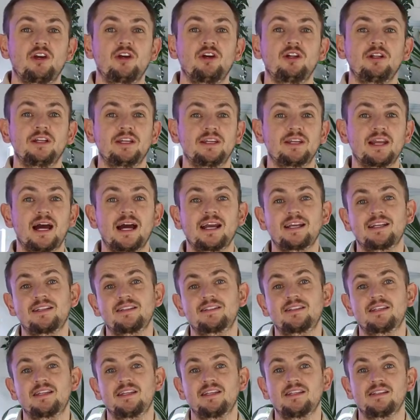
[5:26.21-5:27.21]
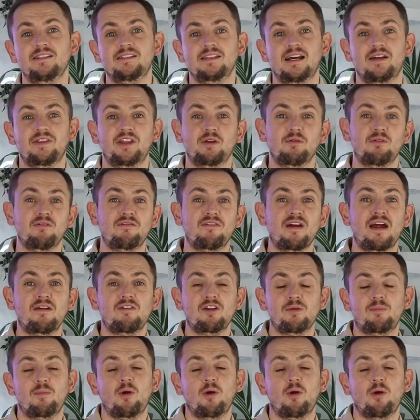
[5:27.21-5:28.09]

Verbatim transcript: early 90s and they were very